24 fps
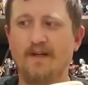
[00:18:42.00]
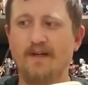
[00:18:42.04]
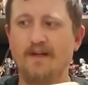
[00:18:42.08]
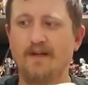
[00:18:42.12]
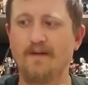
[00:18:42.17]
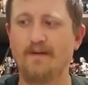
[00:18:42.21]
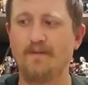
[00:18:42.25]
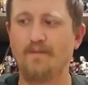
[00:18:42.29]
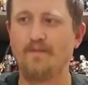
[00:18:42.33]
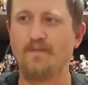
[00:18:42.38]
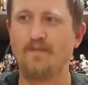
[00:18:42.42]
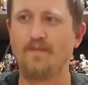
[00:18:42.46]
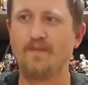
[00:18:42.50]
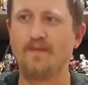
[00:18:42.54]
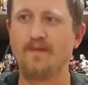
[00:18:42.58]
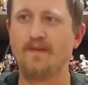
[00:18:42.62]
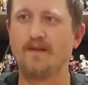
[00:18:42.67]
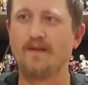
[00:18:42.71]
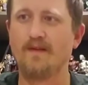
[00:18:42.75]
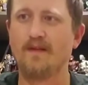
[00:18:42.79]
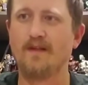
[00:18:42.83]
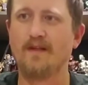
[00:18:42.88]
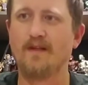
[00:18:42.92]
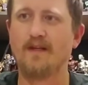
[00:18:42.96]
Um,
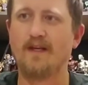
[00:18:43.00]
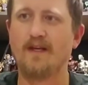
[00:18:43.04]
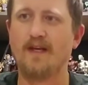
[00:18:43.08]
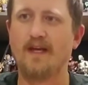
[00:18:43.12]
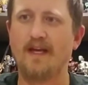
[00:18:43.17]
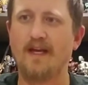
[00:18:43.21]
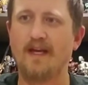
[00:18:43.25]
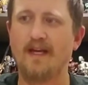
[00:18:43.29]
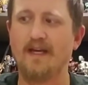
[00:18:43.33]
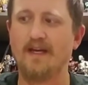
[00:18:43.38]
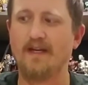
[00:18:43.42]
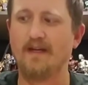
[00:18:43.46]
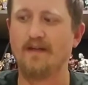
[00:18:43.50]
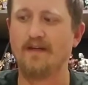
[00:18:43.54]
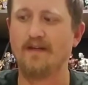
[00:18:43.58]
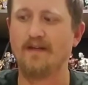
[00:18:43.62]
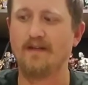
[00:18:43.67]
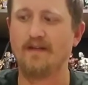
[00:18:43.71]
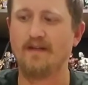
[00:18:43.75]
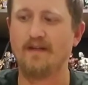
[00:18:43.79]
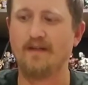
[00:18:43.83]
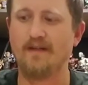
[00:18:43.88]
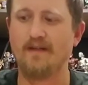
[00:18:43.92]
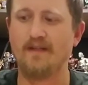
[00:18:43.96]
and
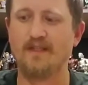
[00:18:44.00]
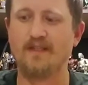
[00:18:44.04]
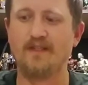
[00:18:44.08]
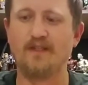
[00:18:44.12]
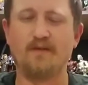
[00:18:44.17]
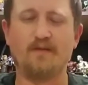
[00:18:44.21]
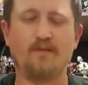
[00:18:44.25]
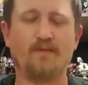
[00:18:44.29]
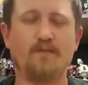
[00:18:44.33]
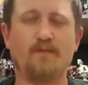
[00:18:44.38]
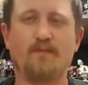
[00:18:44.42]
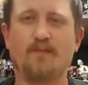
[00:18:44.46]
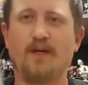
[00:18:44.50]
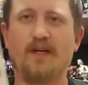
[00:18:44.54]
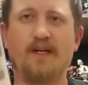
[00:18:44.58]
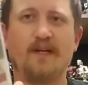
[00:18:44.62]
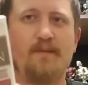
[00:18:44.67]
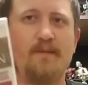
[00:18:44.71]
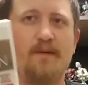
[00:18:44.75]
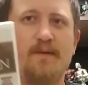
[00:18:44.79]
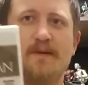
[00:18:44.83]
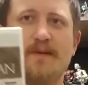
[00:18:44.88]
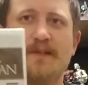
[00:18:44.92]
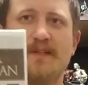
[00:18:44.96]
this is probably
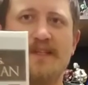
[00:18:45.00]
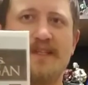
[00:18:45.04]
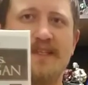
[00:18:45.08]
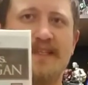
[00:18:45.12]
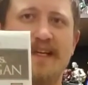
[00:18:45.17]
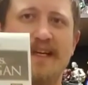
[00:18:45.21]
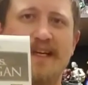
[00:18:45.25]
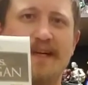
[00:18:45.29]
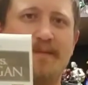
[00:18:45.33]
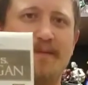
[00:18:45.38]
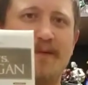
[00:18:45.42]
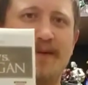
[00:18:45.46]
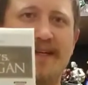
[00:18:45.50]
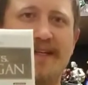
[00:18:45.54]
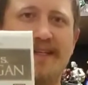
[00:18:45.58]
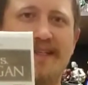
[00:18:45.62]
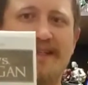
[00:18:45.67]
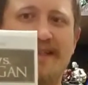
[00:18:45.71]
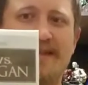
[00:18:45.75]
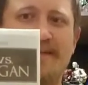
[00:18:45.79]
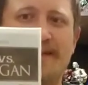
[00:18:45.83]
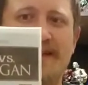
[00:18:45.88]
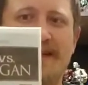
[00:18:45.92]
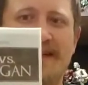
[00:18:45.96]
going to be about the same way. It's
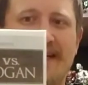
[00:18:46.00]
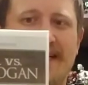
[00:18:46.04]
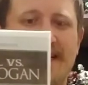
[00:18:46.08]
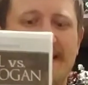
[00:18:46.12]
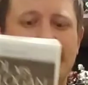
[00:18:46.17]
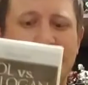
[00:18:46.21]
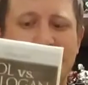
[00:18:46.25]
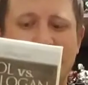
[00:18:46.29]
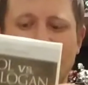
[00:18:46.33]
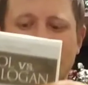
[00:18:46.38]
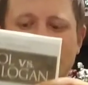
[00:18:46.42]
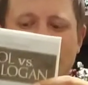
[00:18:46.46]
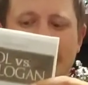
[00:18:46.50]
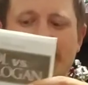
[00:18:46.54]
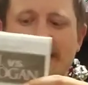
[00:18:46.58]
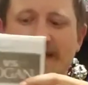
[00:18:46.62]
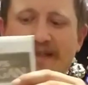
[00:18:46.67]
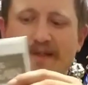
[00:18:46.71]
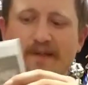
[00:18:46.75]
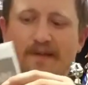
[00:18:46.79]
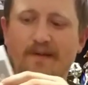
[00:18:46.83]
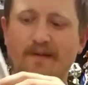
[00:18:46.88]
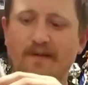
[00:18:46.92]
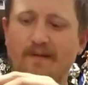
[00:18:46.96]
going to be an awesome
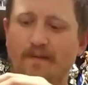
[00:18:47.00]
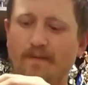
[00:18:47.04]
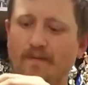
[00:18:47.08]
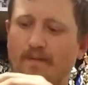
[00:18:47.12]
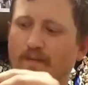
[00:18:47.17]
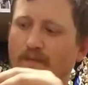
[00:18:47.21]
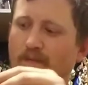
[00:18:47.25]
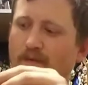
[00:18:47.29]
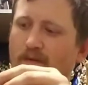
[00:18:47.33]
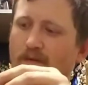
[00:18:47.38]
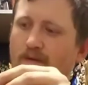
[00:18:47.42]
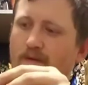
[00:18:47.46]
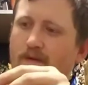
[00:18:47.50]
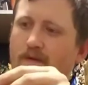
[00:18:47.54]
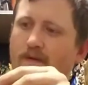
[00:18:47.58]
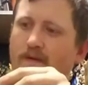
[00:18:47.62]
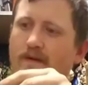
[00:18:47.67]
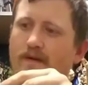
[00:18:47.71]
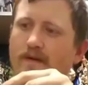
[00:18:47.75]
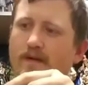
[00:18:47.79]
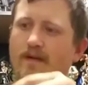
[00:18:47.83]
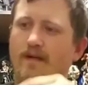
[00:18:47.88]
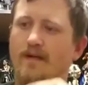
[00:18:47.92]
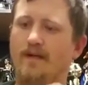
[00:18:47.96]
read.
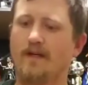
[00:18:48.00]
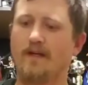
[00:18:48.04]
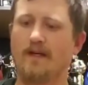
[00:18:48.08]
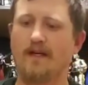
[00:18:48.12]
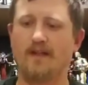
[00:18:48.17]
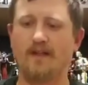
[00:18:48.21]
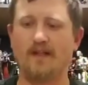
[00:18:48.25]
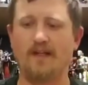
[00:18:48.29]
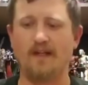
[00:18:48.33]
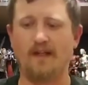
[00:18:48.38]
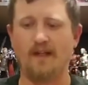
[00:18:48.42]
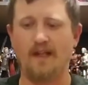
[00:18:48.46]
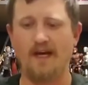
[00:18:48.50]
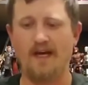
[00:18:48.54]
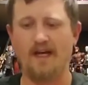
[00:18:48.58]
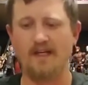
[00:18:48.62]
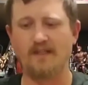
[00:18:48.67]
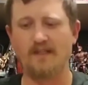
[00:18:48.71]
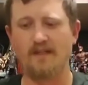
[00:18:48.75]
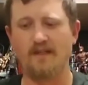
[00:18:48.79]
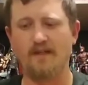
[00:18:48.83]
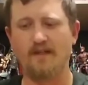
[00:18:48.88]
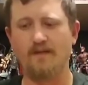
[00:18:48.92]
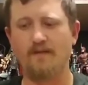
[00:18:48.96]
And then
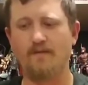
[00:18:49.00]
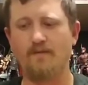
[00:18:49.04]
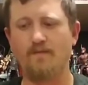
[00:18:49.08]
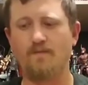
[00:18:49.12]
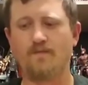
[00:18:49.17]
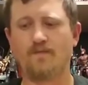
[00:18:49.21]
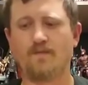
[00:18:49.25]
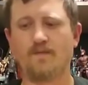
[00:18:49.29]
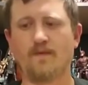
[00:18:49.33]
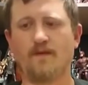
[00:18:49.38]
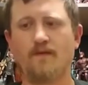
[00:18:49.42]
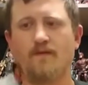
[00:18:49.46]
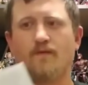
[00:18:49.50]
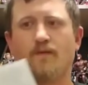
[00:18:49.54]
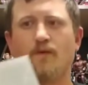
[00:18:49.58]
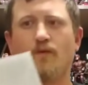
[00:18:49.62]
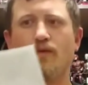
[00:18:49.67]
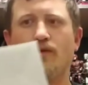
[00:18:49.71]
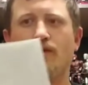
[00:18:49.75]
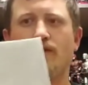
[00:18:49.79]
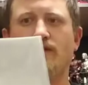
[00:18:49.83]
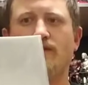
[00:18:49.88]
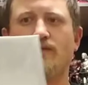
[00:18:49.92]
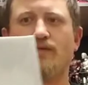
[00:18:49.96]
lastly, of
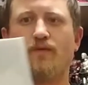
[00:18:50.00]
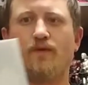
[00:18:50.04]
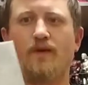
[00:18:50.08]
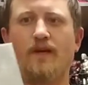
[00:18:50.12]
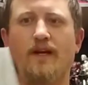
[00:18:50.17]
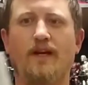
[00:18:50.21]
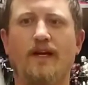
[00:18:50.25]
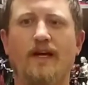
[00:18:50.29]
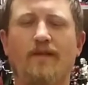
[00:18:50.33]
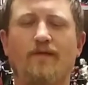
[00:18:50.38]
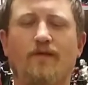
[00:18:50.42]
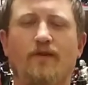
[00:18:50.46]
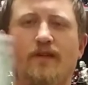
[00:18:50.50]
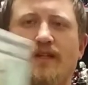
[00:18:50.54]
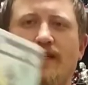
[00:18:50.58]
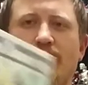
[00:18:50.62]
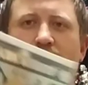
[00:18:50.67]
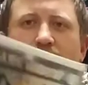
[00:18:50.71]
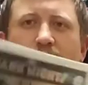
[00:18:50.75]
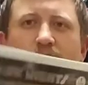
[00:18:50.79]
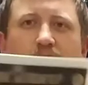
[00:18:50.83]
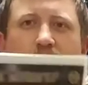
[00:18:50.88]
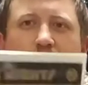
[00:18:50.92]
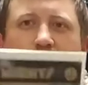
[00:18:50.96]
course, we've got to have our
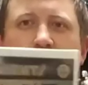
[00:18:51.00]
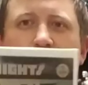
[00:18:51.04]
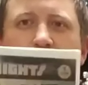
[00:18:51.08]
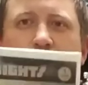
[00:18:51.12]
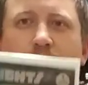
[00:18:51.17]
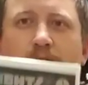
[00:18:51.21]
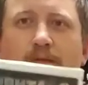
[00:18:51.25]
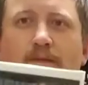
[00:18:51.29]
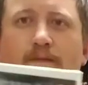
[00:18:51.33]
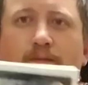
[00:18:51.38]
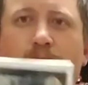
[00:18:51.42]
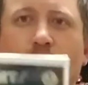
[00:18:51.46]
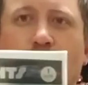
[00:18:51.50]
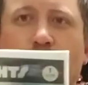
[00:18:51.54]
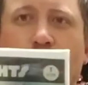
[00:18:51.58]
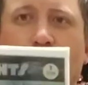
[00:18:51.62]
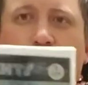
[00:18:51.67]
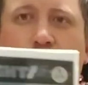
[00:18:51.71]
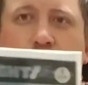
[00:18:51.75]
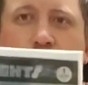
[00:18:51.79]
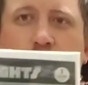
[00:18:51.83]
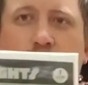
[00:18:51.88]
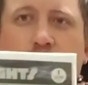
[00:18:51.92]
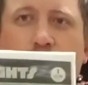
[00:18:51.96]
DC,
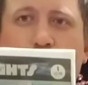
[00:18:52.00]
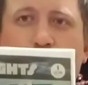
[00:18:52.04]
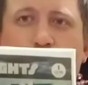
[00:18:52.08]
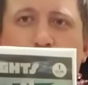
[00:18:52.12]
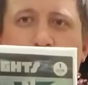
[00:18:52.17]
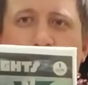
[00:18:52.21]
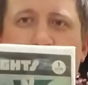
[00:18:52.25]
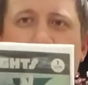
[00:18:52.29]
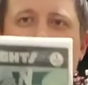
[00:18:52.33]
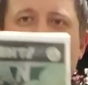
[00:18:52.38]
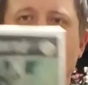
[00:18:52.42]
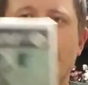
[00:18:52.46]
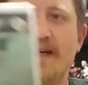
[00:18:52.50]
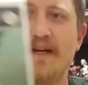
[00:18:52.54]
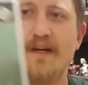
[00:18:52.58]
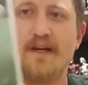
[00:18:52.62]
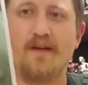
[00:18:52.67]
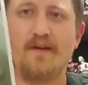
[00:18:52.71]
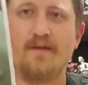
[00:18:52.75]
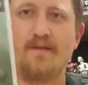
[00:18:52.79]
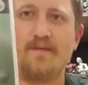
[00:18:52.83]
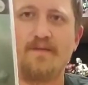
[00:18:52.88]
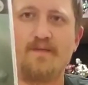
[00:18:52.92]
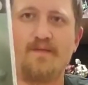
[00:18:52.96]

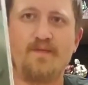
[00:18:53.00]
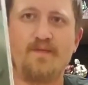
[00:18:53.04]
Batman.